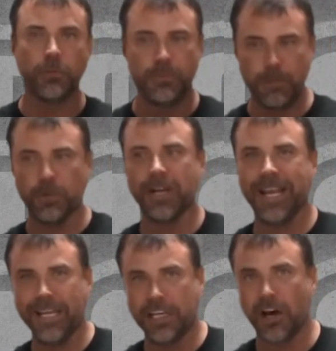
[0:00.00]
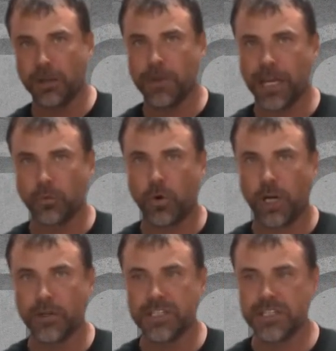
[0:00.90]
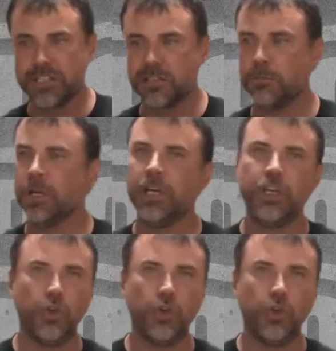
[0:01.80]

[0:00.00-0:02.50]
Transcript: Remember, any automatic watering system,